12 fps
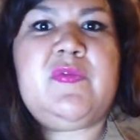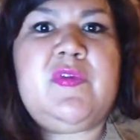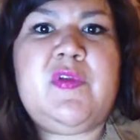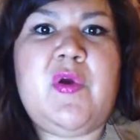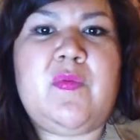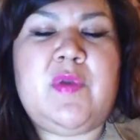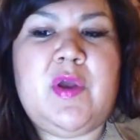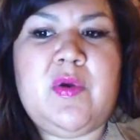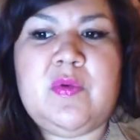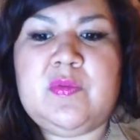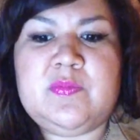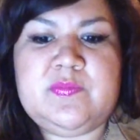You don't
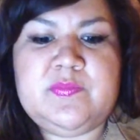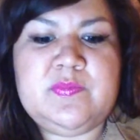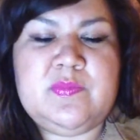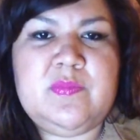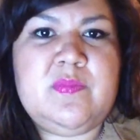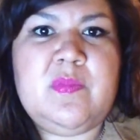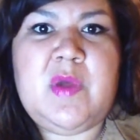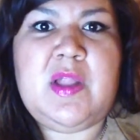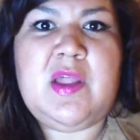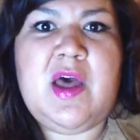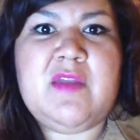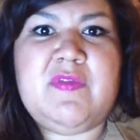know a
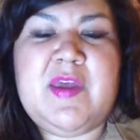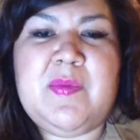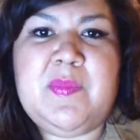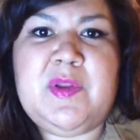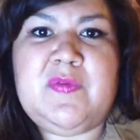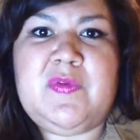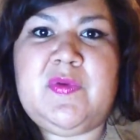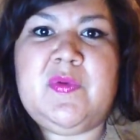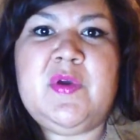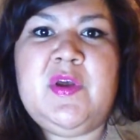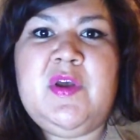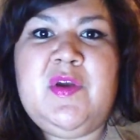lot of them, but if you
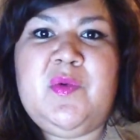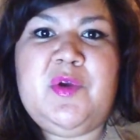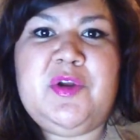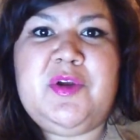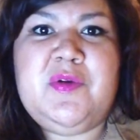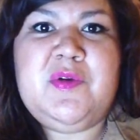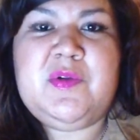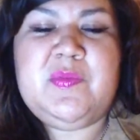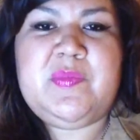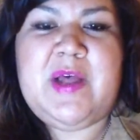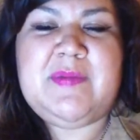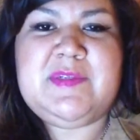were to Google
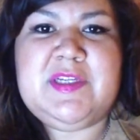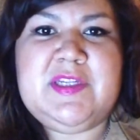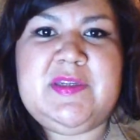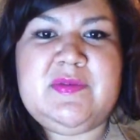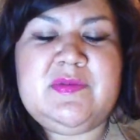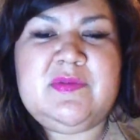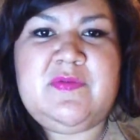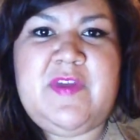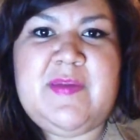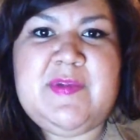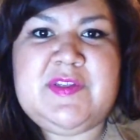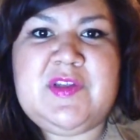Bob Dylan
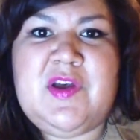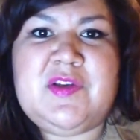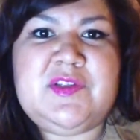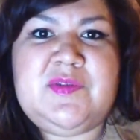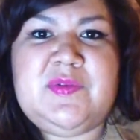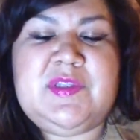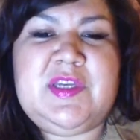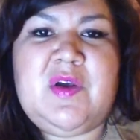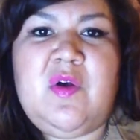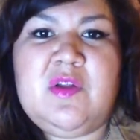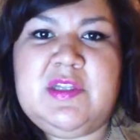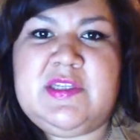famous songs, you would see a
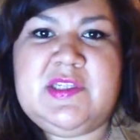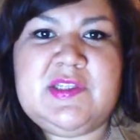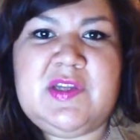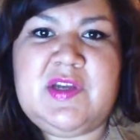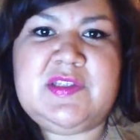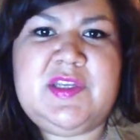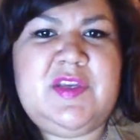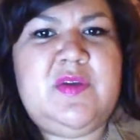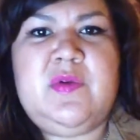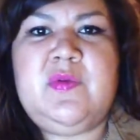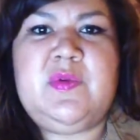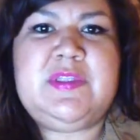whole list of songs that
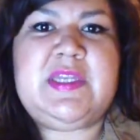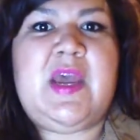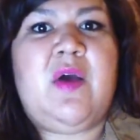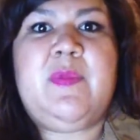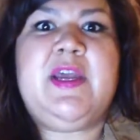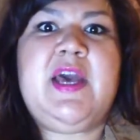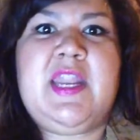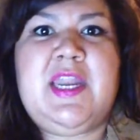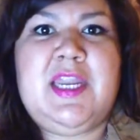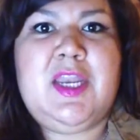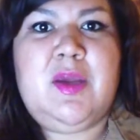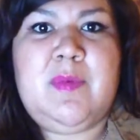you would say, oh my god, I
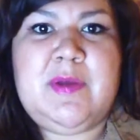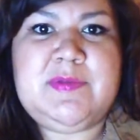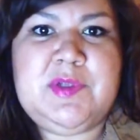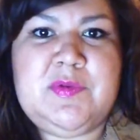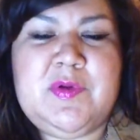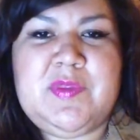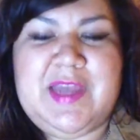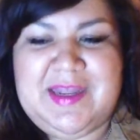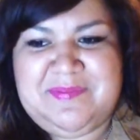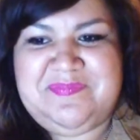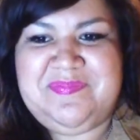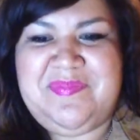didn't know Bob Dylan wrote that.
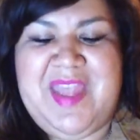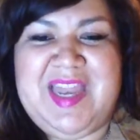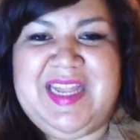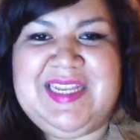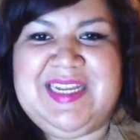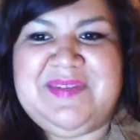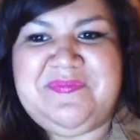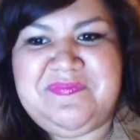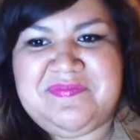And he did.